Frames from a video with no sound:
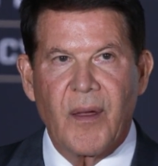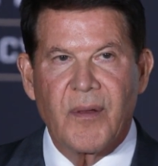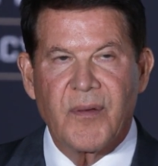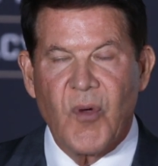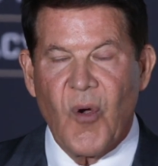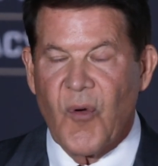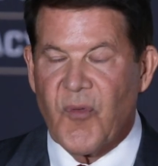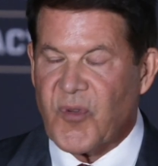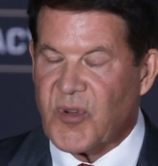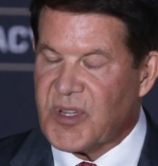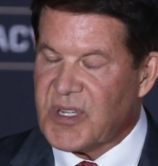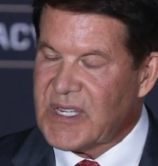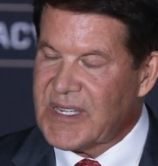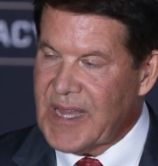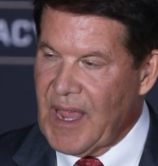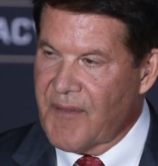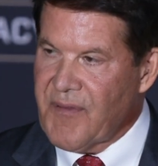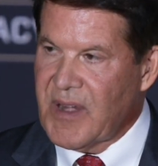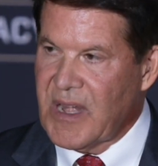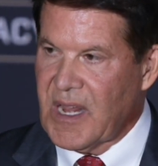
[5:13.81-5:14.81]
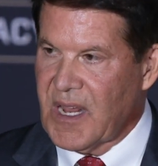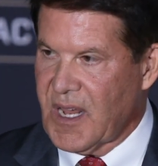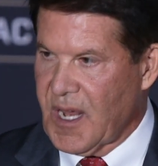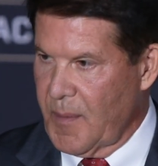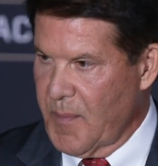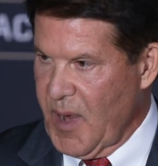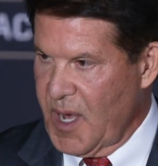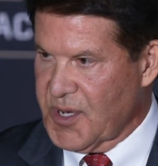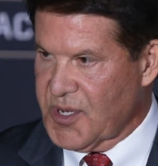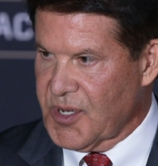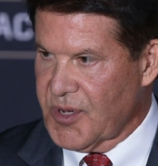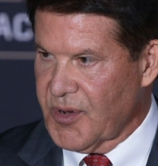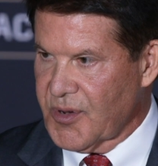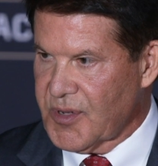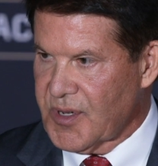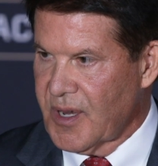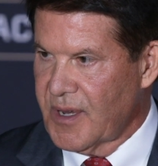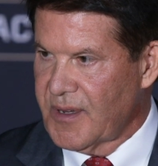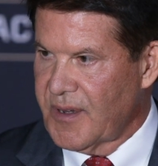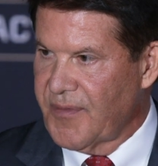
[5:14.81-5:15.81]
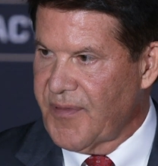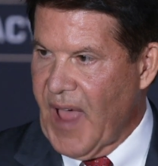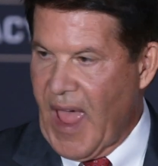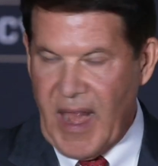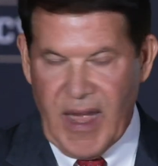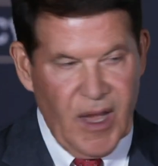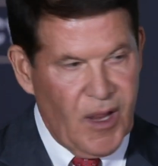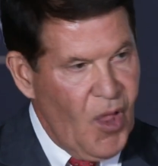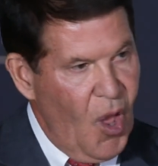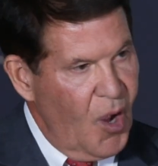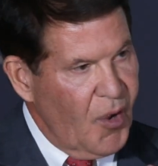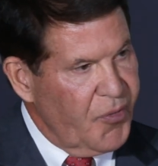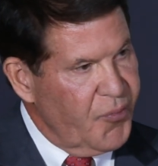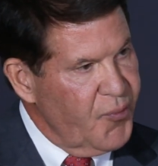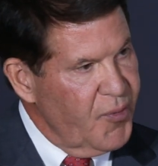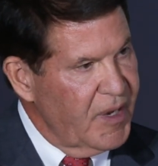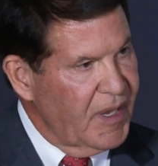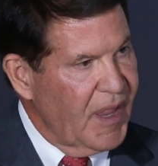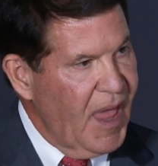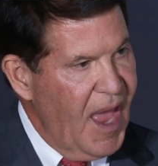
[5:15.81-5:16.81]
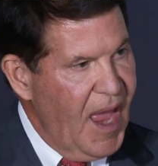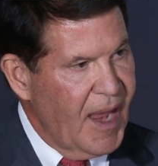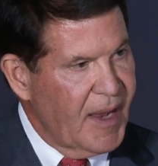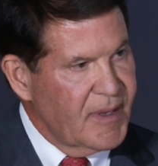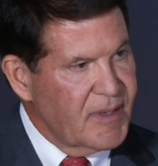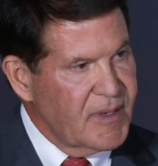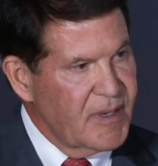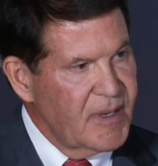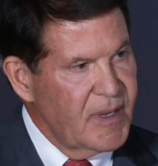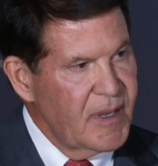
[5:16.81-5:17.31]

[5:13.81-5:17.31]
over 70 commissioners divided along 3 lines.